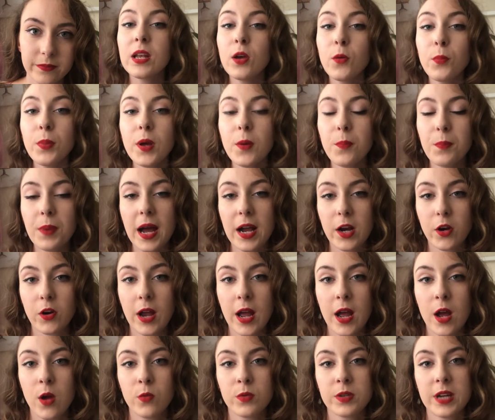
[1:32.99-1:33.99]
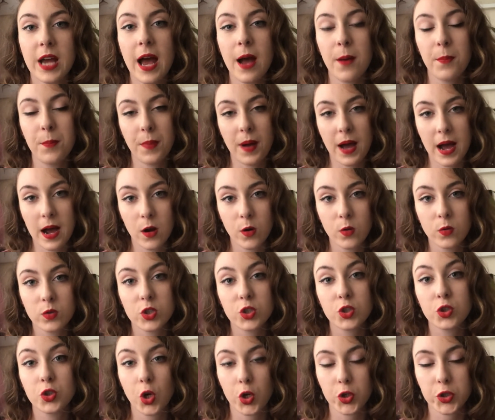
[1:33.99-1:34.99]
A little bit of background
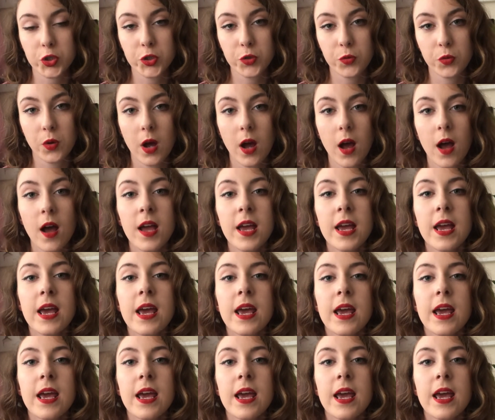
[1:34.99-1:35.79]
about Joshua.